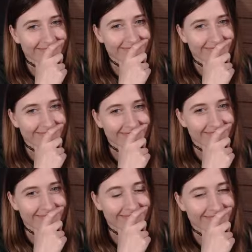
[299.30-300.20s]
you're the
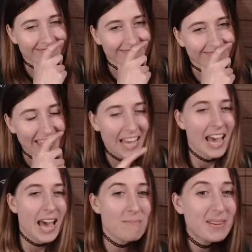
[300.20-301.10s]
first
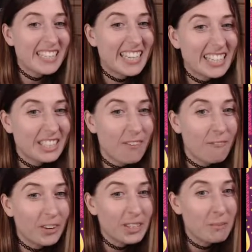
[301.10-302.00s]
experience. Happy
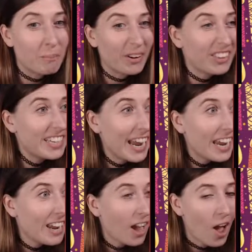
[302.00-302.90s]
sixty-first
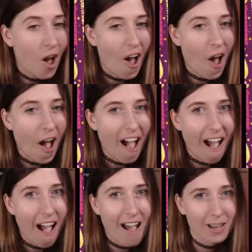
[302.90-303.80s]
birthday! I can consider
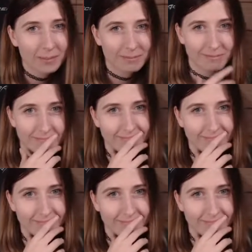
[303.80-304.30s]
a friend,